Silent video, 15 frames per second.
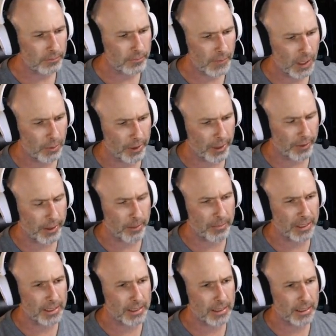With all that
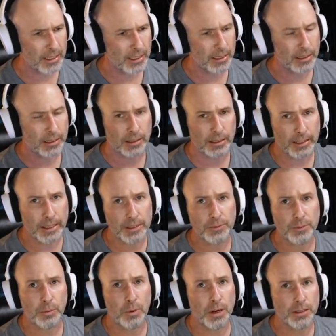being said, thanks
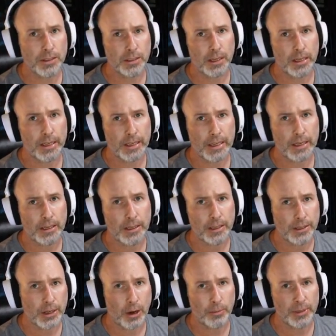for watching and
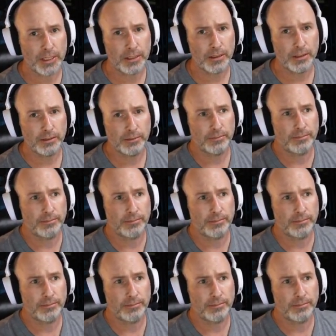y'all be good.